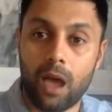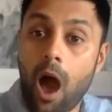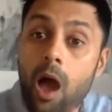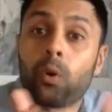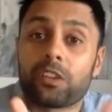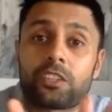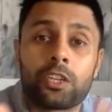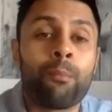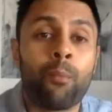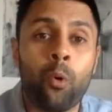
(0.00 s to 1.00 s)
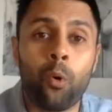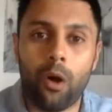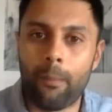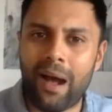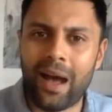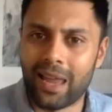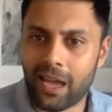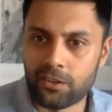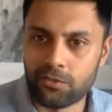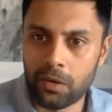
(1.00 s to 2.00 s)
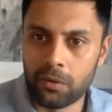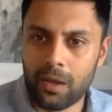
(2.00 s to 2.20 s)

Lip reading: I want to know more about Alejandro.